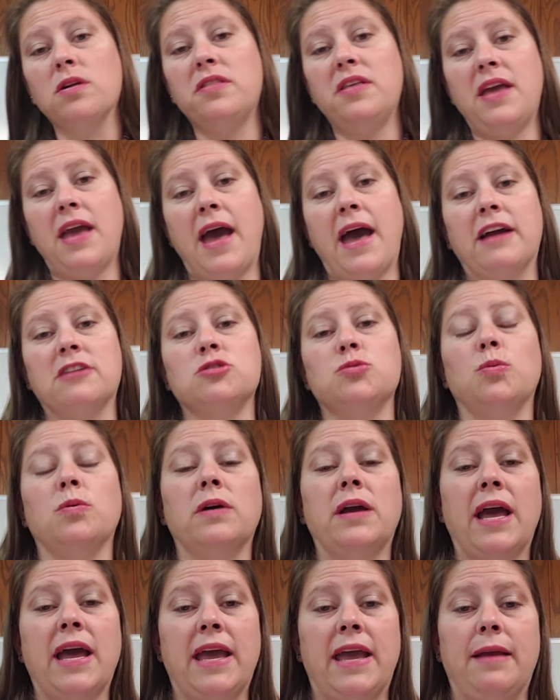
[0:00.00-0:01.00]
the actual
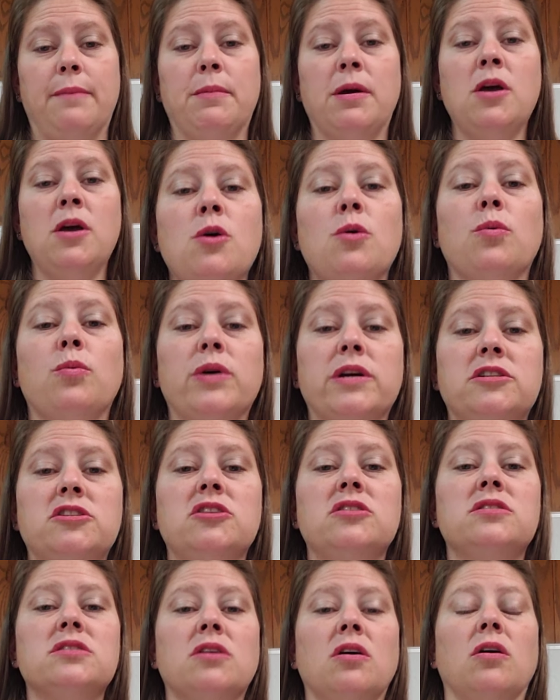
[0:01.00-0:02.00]
game, which
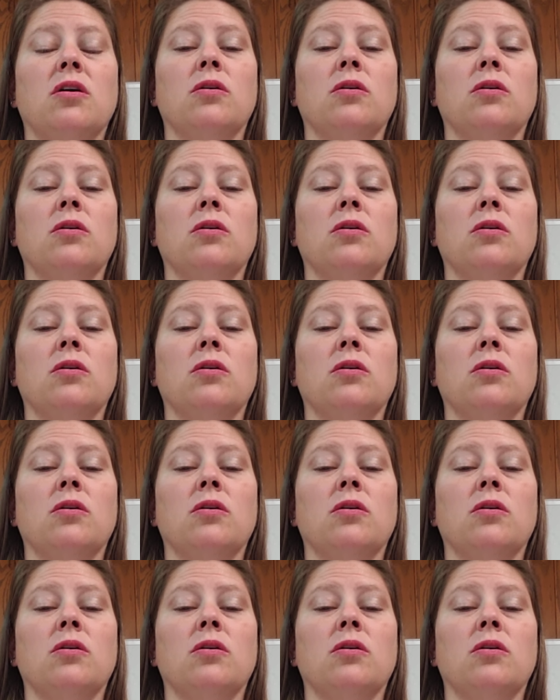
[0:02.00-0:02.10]
is